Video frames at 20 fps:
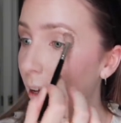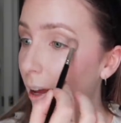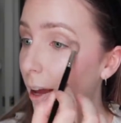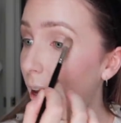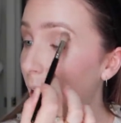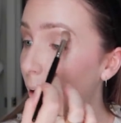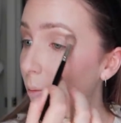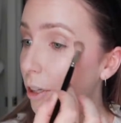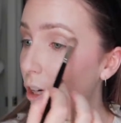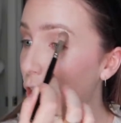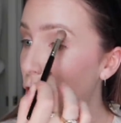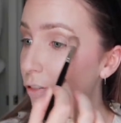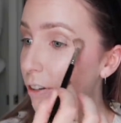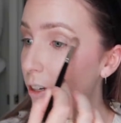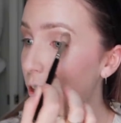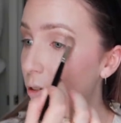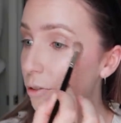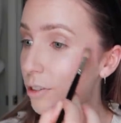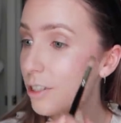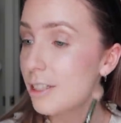Um, the coffee
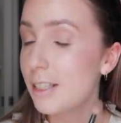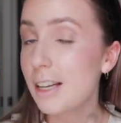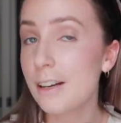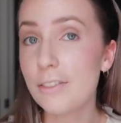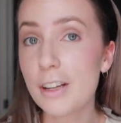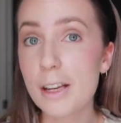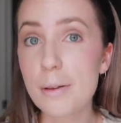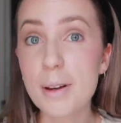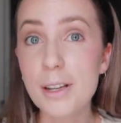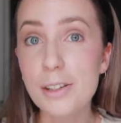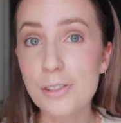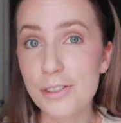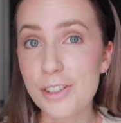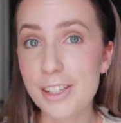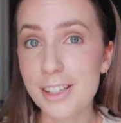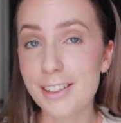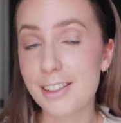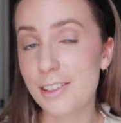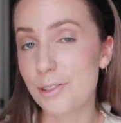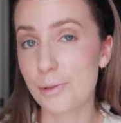culture is lovely, but New
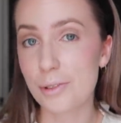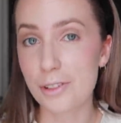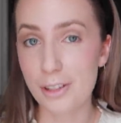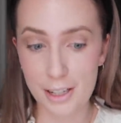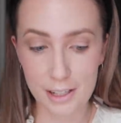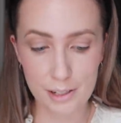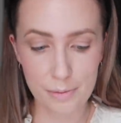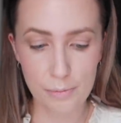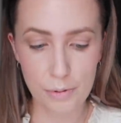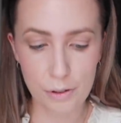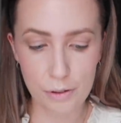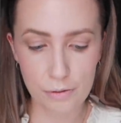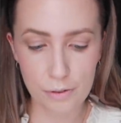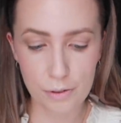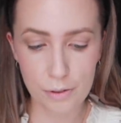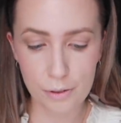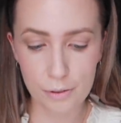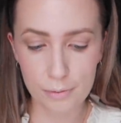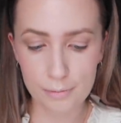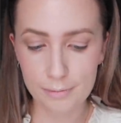Zealand also has
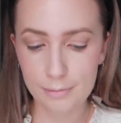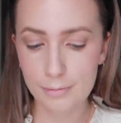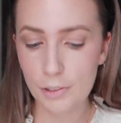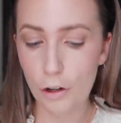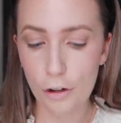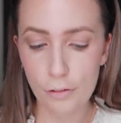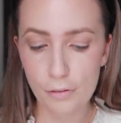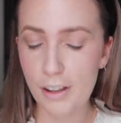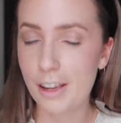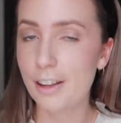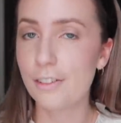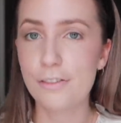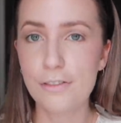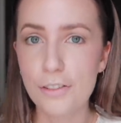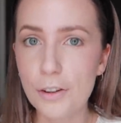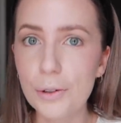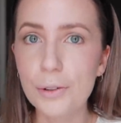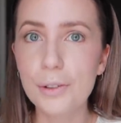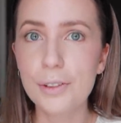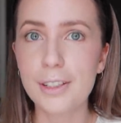beautiful coffee and
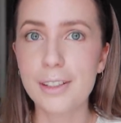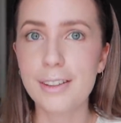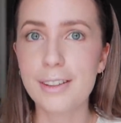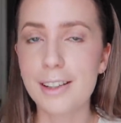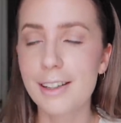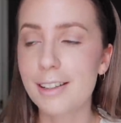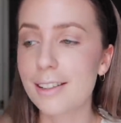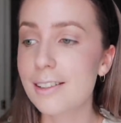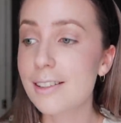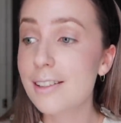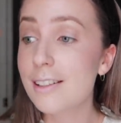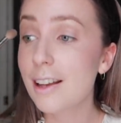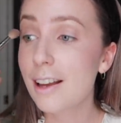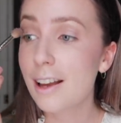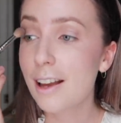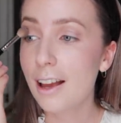food and things.